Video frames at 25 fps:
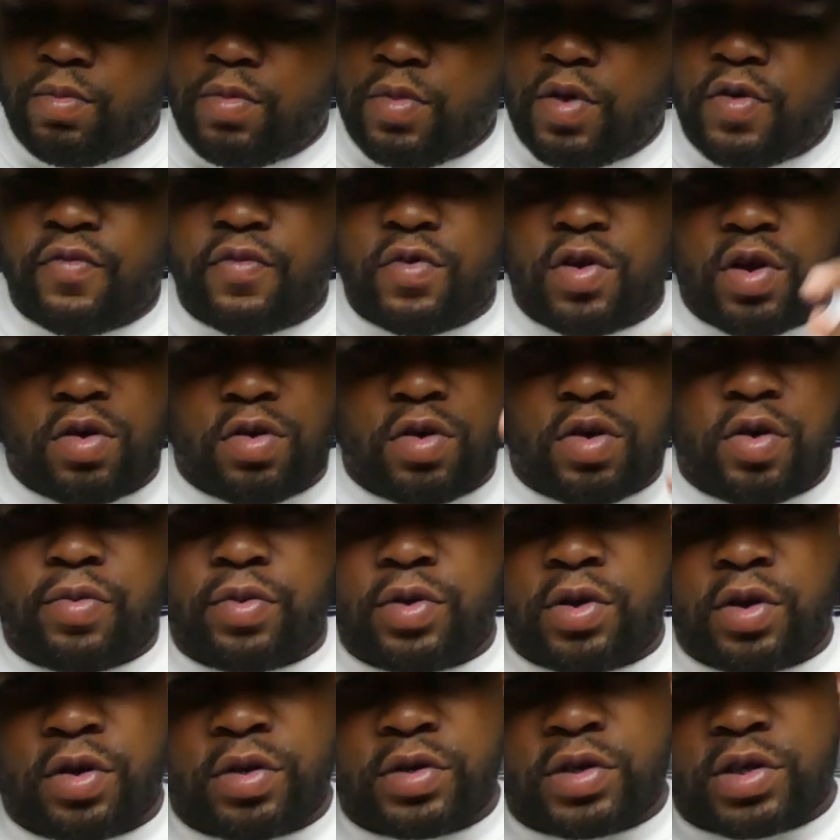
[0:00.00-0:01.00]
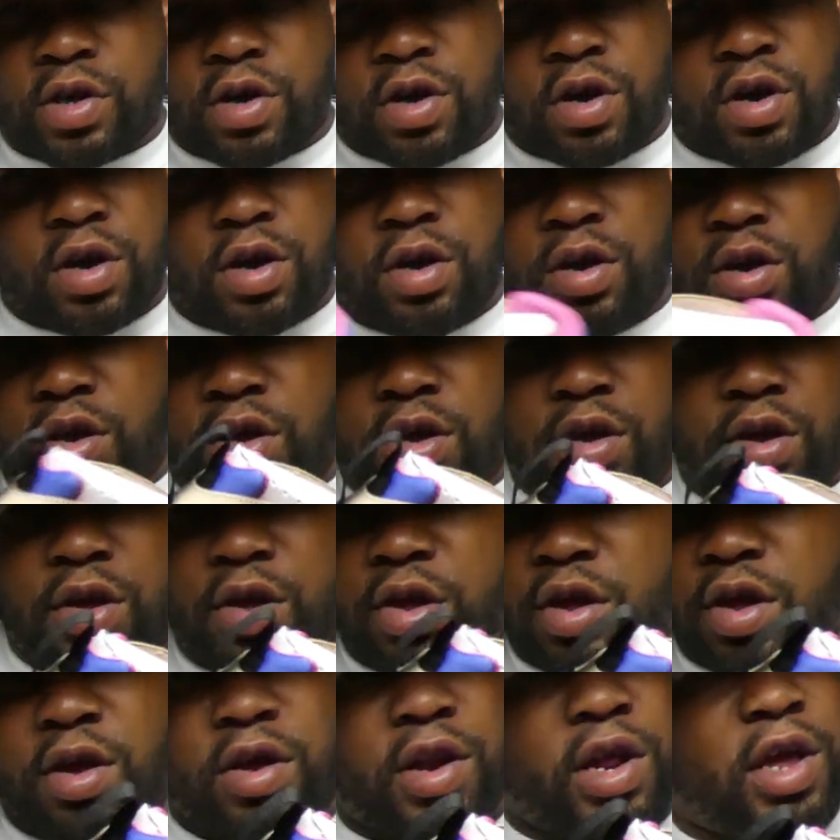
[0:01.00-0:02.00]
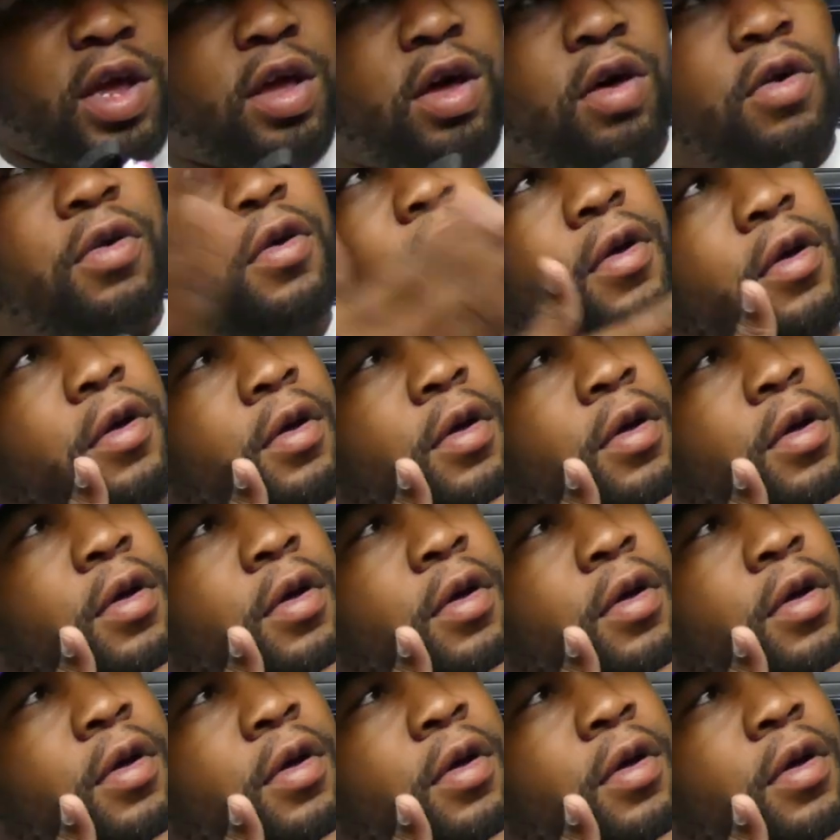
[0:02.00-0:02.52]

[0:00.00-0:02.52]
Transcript: If you don't know what those are, here they go.